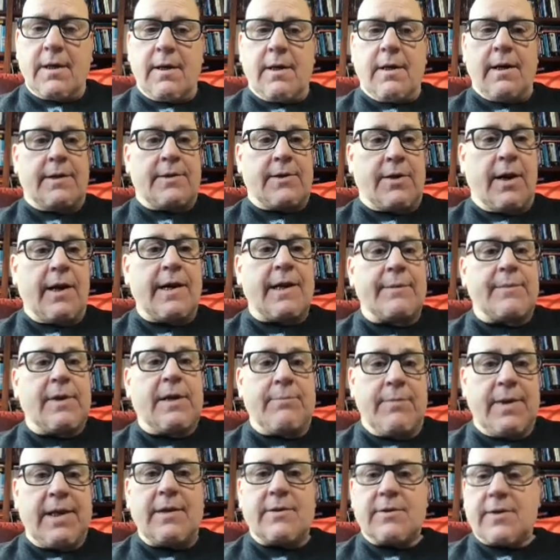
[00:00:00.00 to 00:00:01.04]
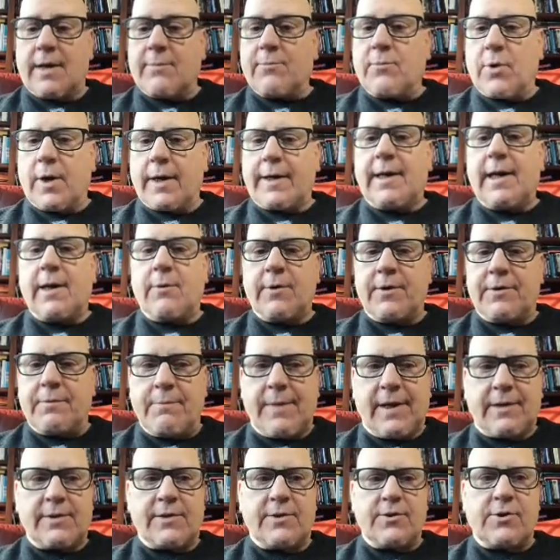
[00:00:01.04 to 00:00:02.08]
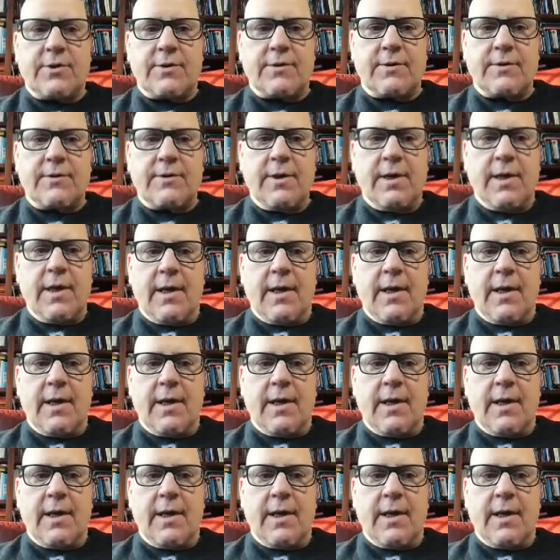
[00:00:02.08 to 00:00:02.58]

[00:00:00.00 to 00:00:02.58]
Autonomy means I'm working with messages